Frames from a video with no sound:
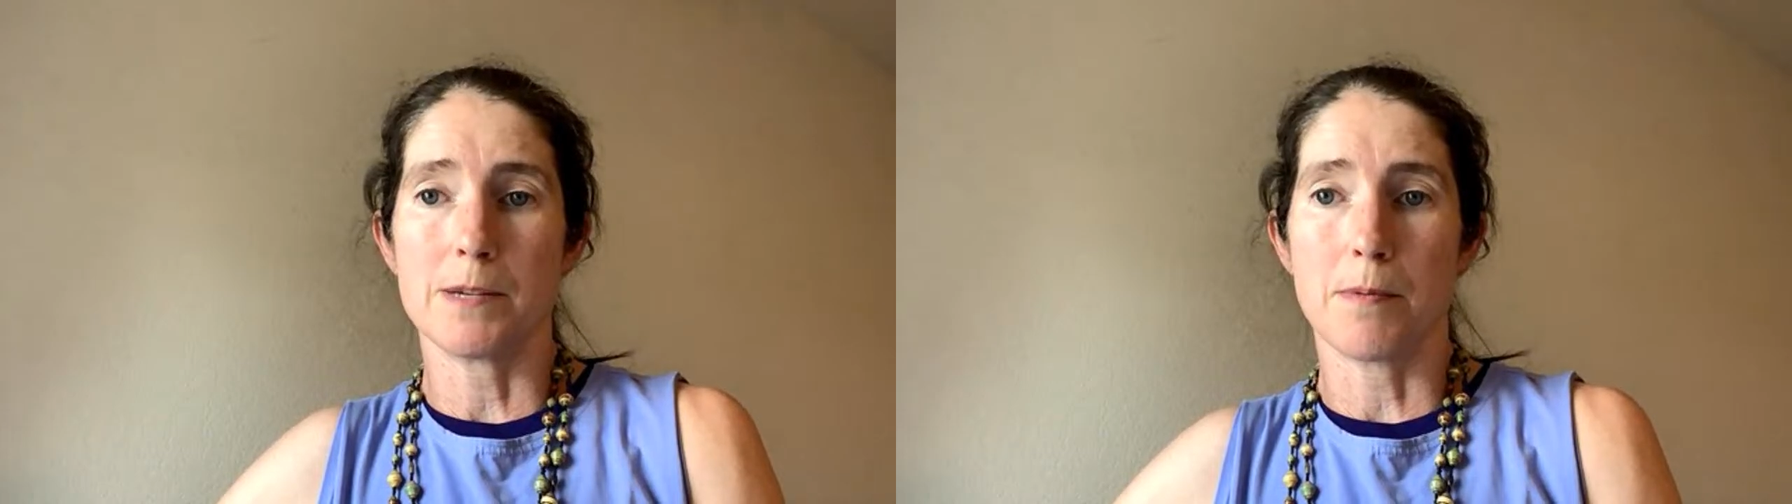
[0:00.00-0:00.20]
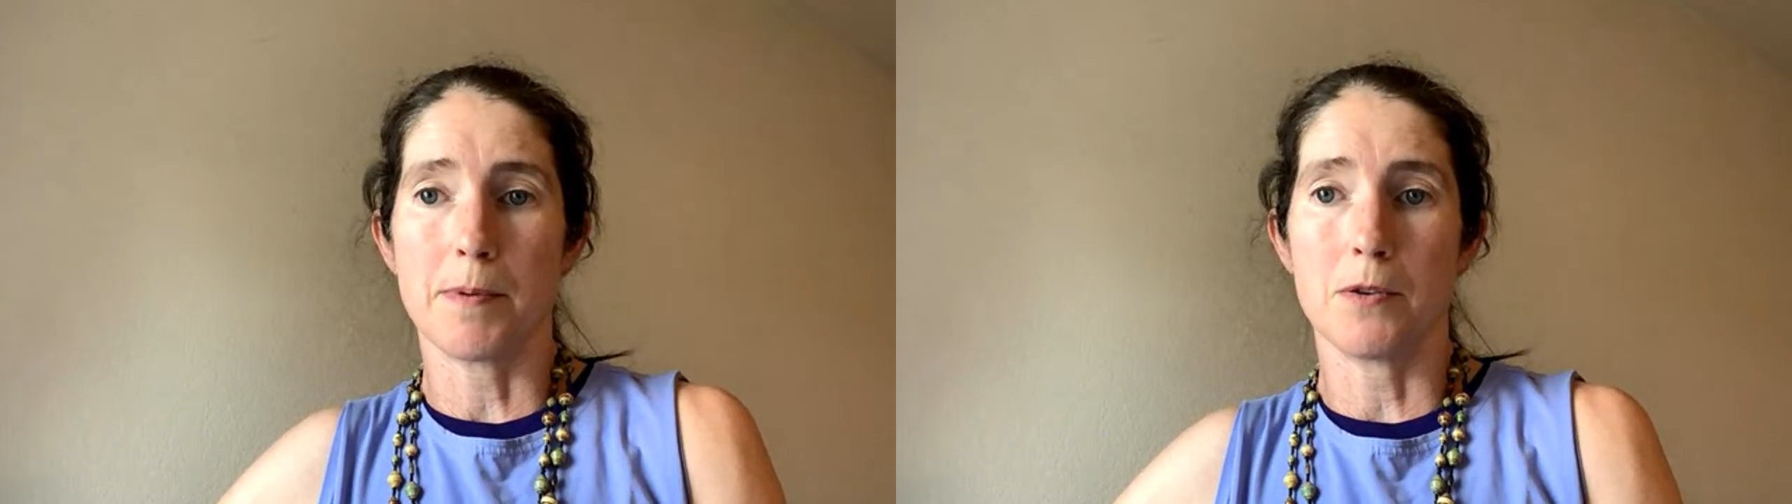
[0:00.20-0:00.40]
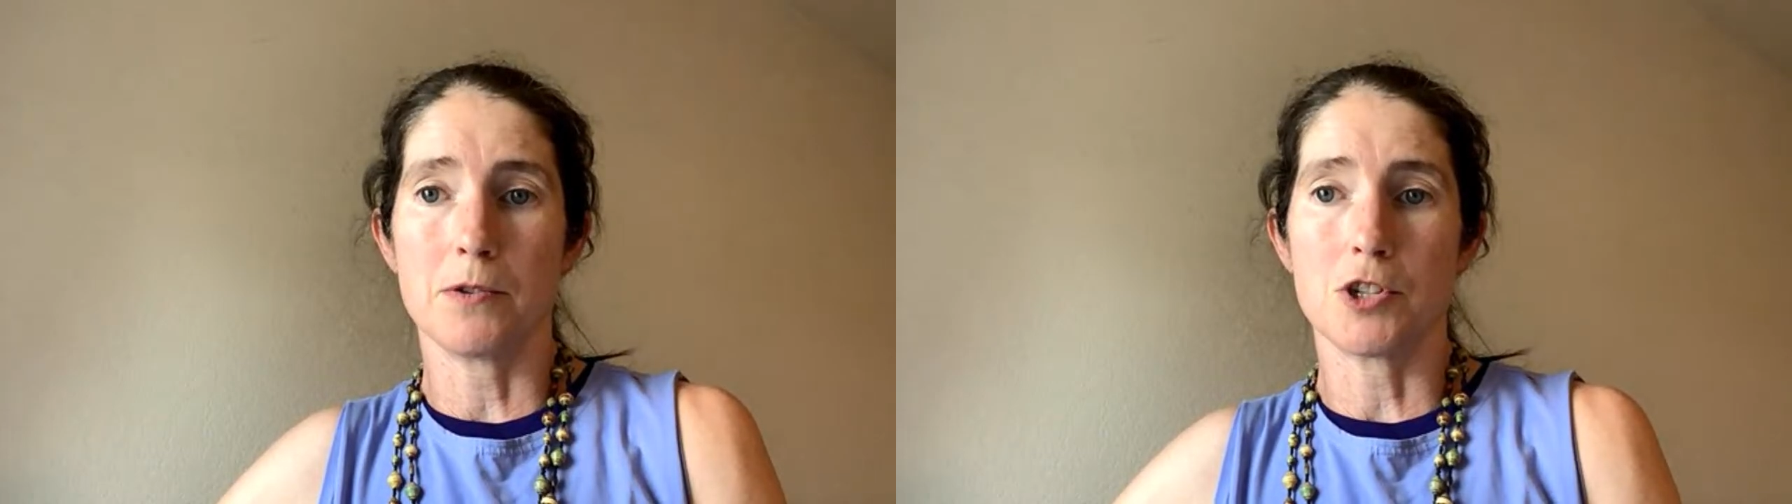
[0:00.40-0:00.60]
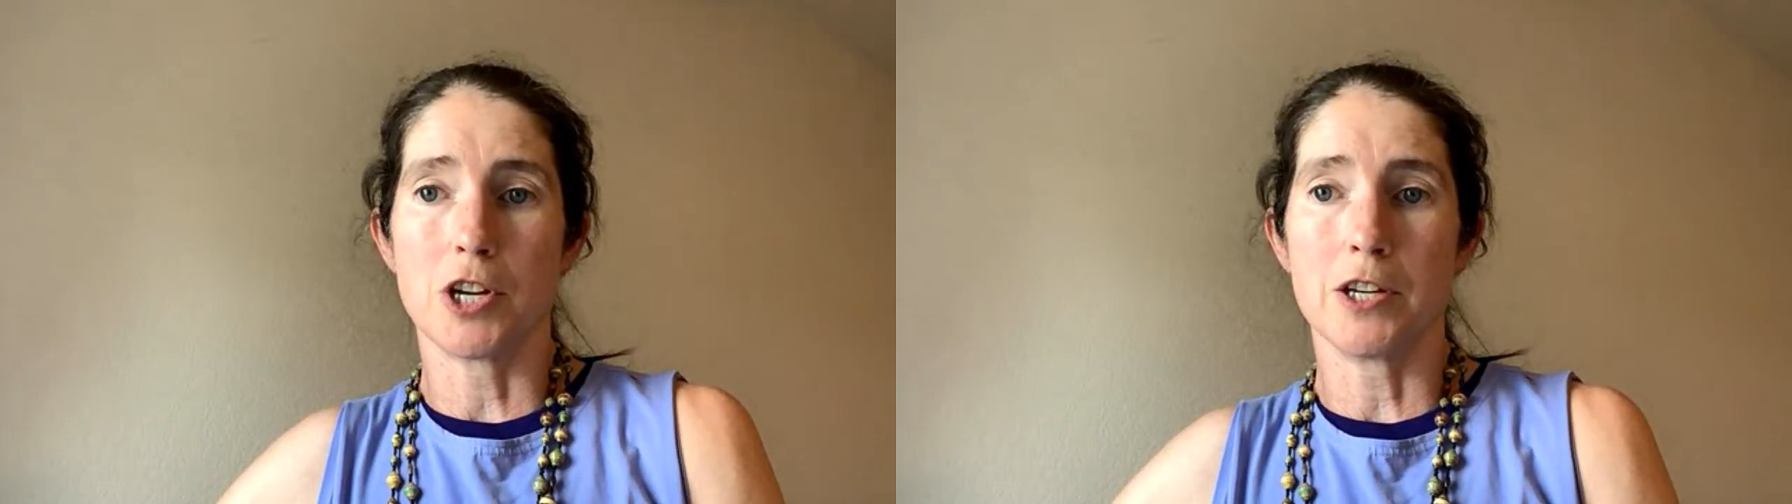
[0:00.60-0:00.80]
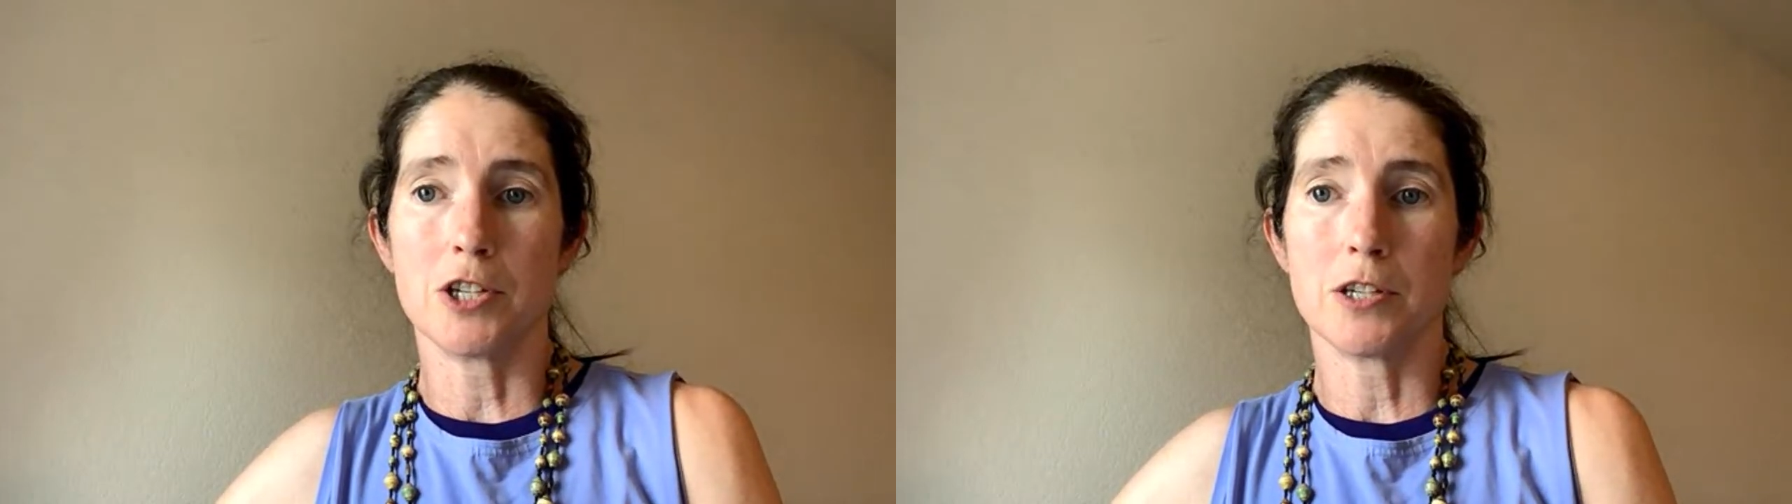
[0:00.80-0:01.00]
proposed
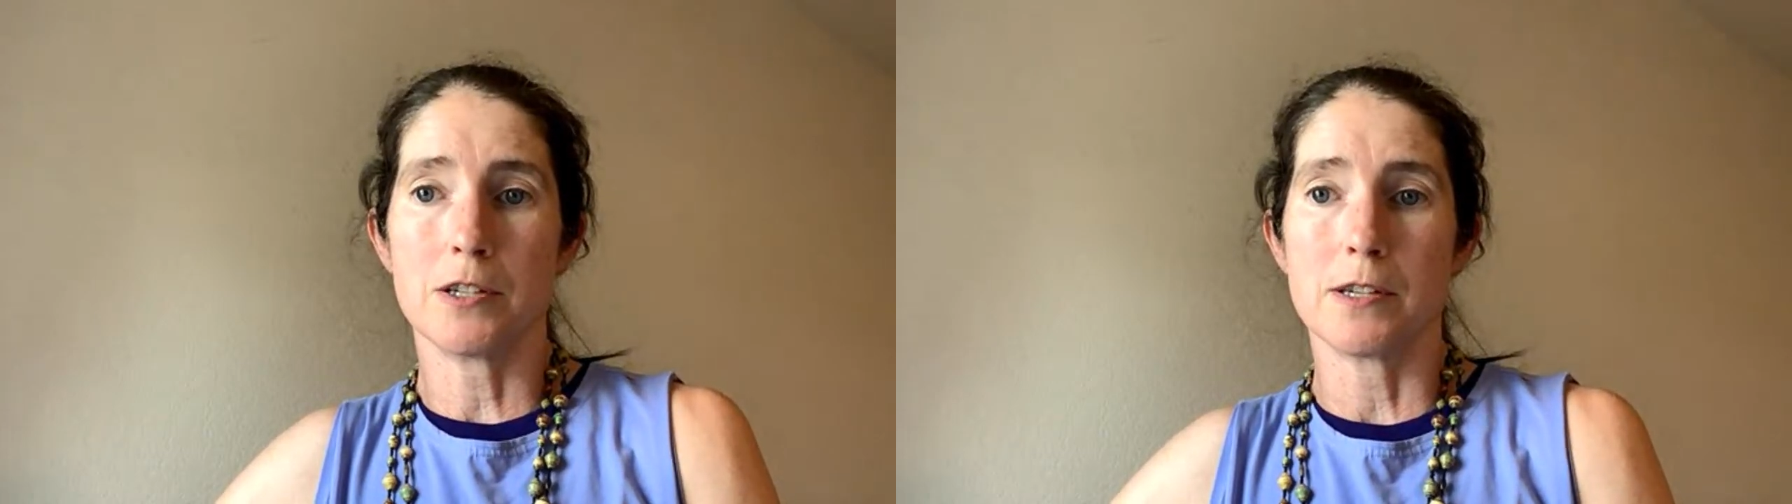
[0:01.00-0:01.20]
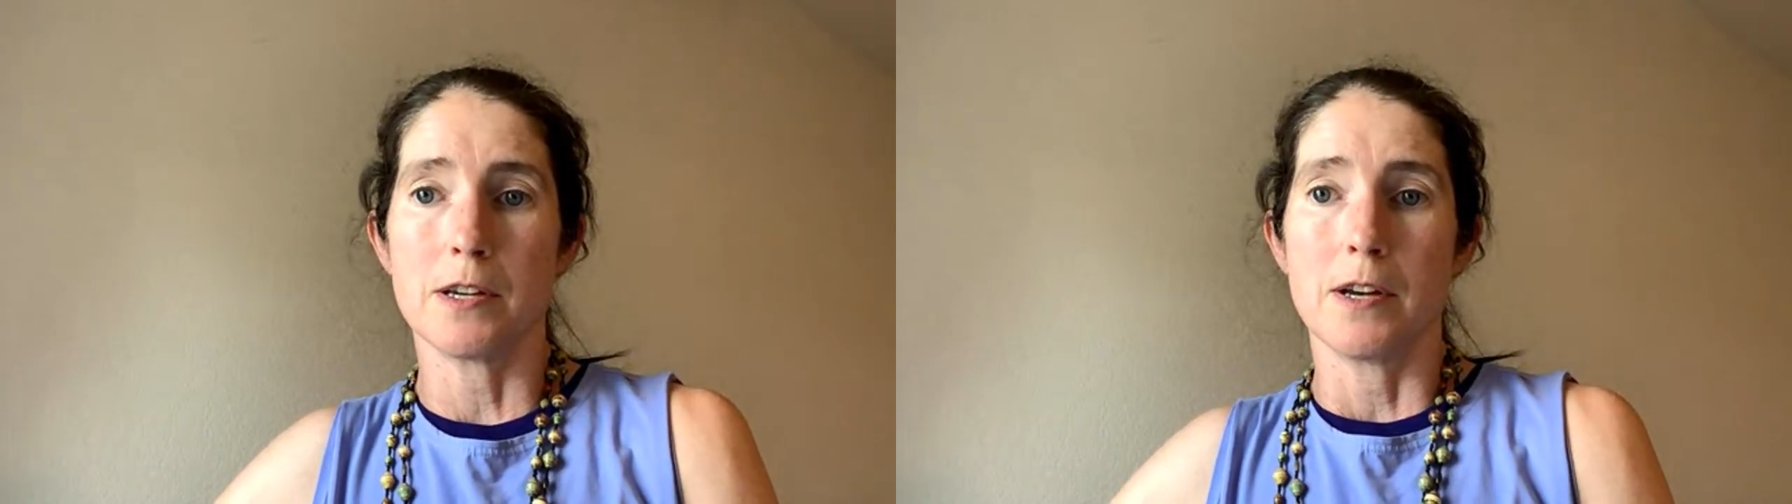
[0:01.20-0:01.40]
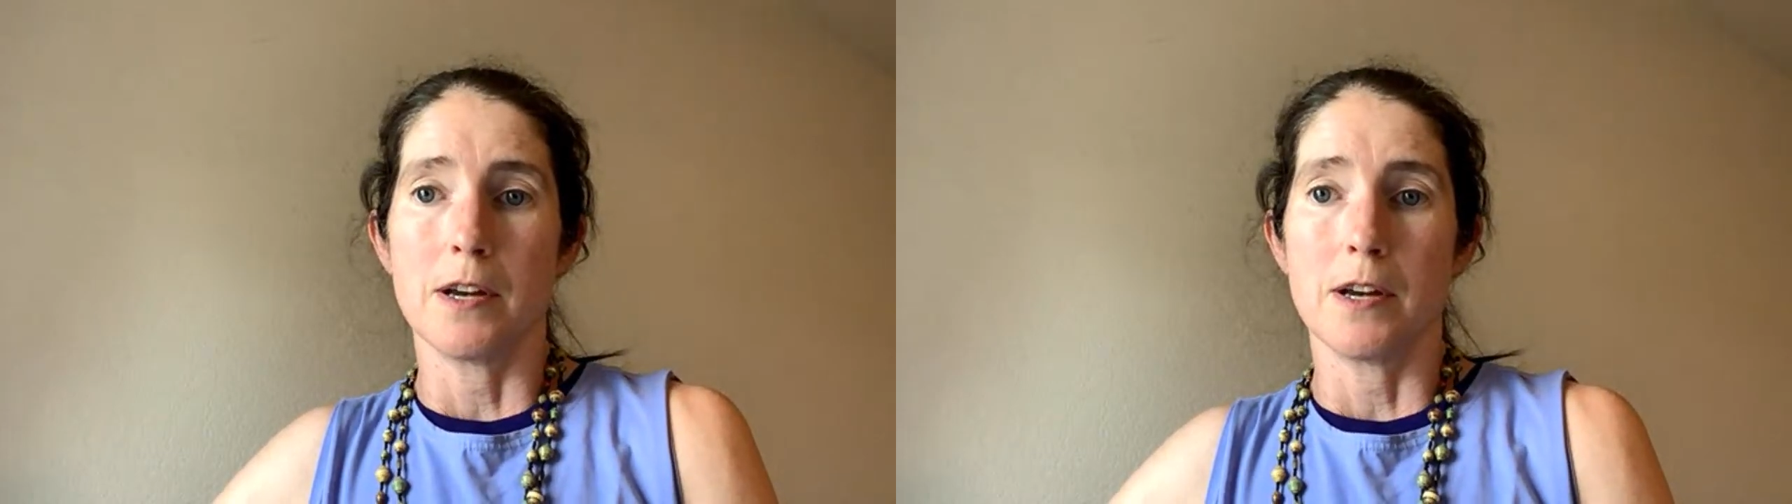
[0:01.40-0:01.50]
changes.